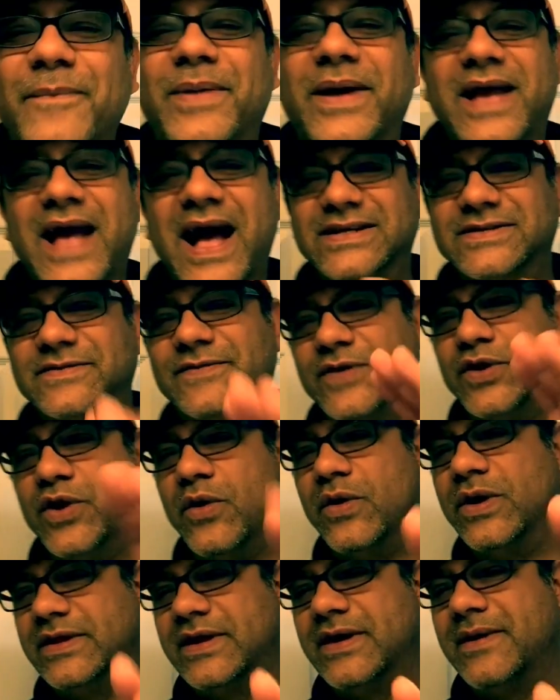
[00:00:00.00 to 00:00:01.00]
But guys, if you
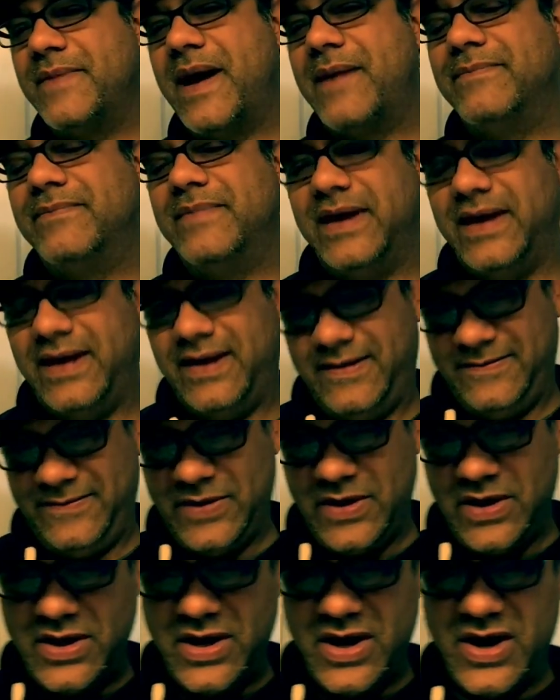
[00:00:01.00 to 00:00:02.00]
know anything about me,
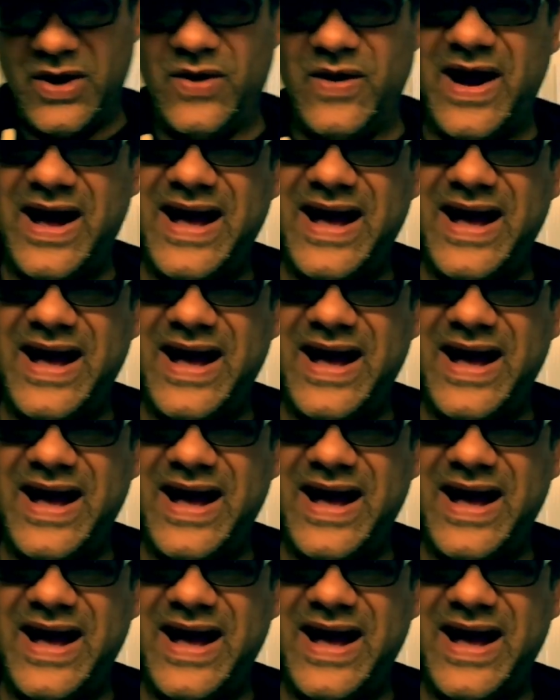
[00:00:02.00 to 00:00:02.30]
you know